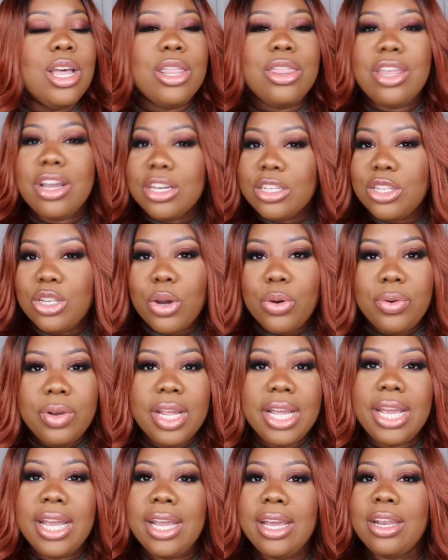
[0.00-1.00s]
there's no
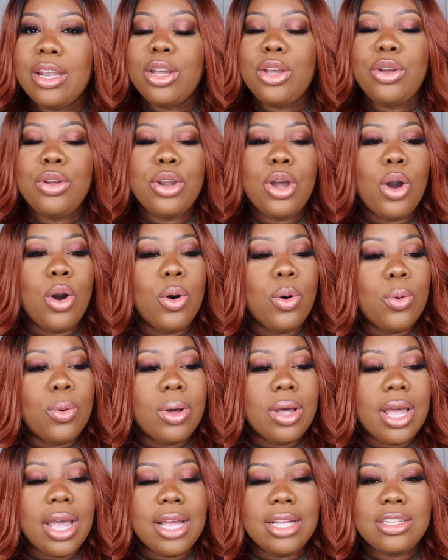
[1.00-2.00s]
need, you
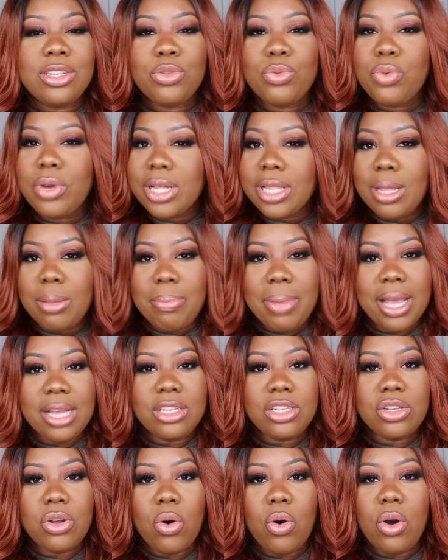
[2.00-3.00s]
know, it's really
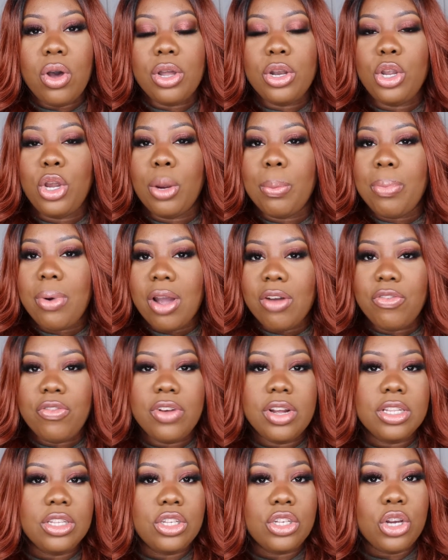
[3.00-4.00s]
based on your
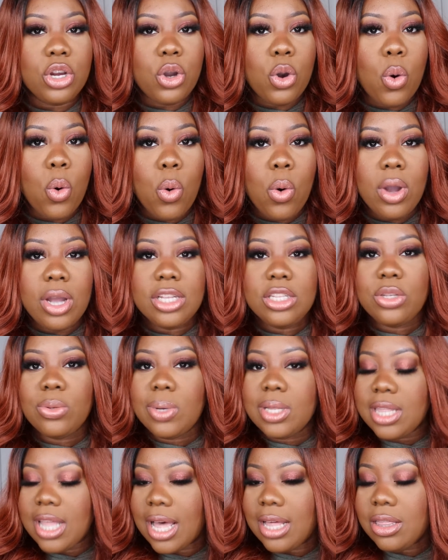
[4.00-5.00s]
preference, your coins,
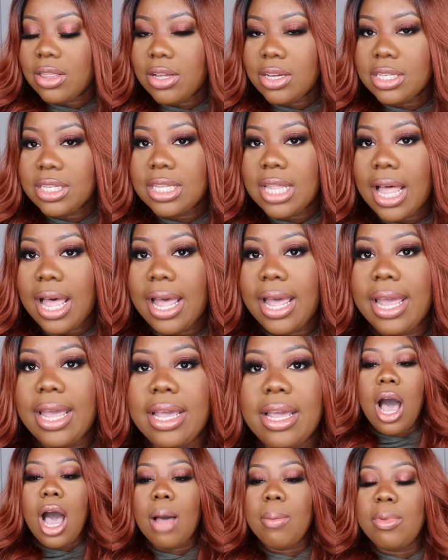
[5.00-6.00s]
what that looks
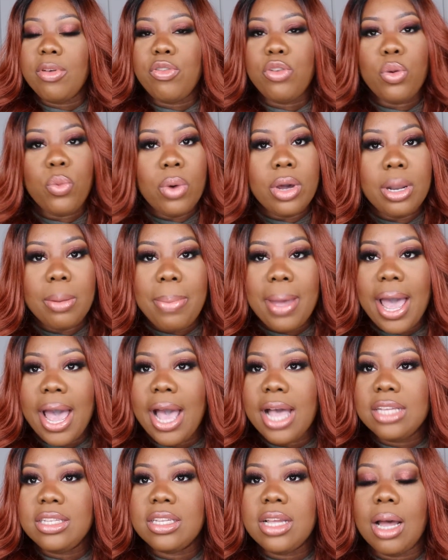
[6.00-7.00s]
like. If you want to
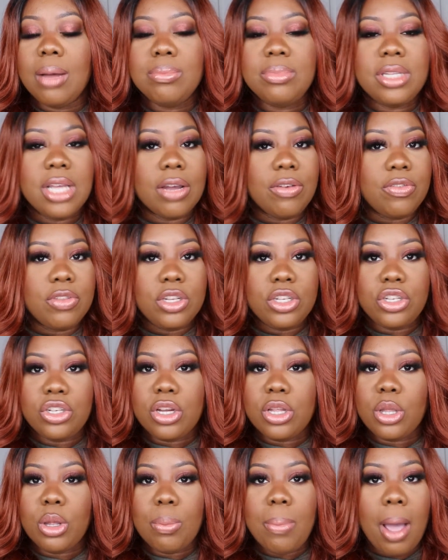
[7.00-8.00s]
pass, I'm definitely
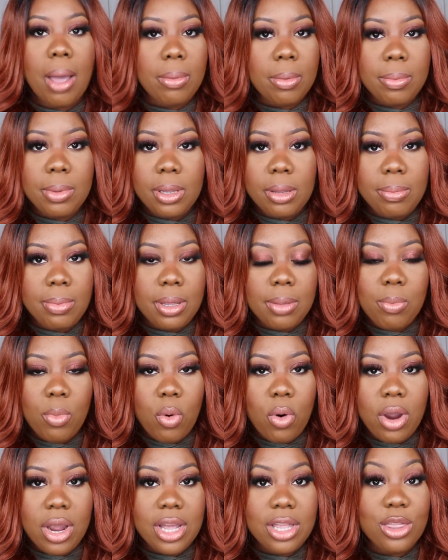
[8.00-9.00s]
sure there'll probably be
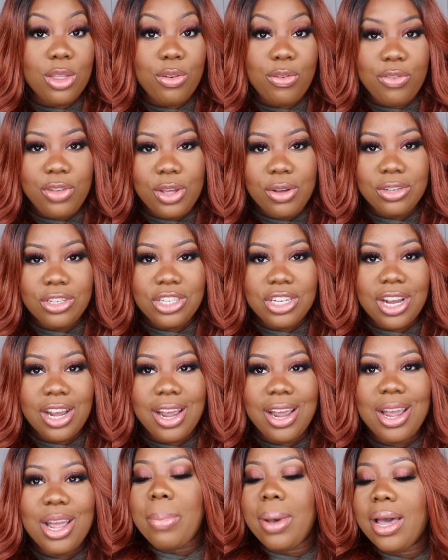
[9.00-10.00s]
more in the
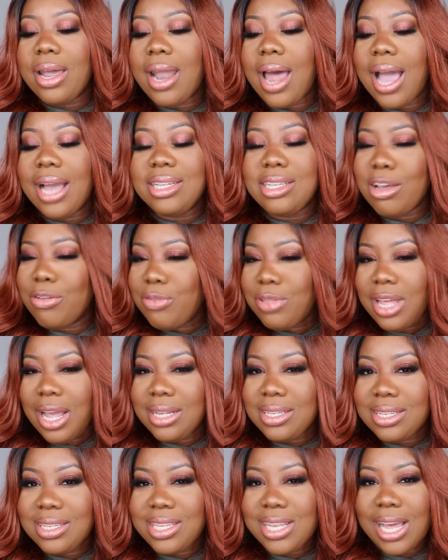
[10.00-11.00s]
future, but I definitely
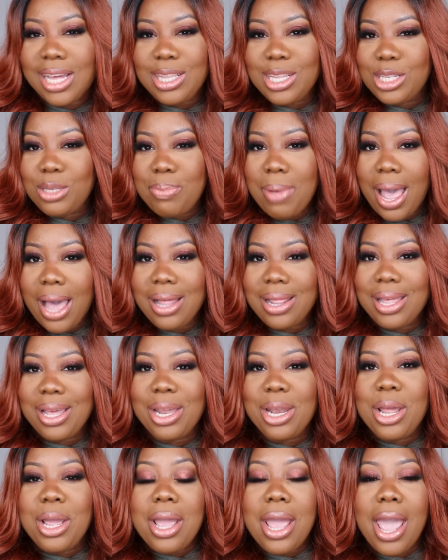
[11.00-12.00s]
had to snag this
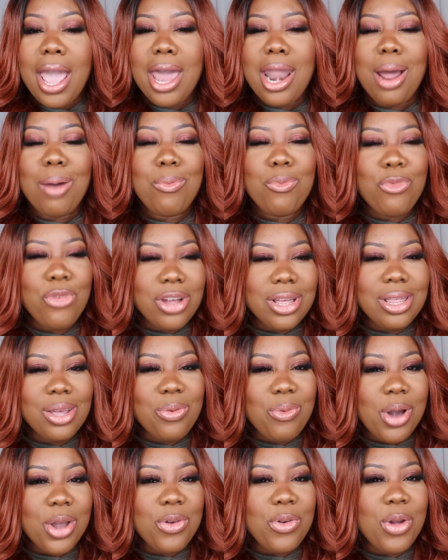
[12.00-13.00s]
palette, and I'm really
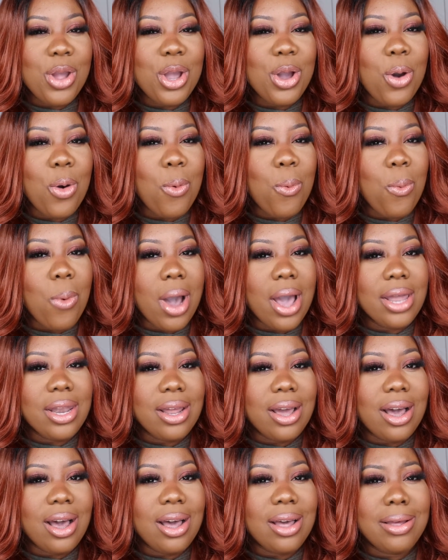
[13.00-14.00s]
wondering what
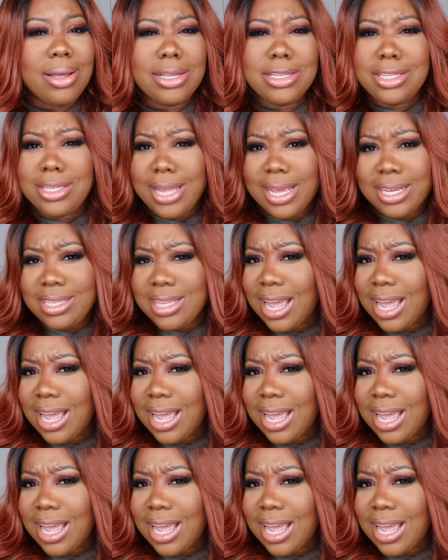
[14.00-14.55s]
his next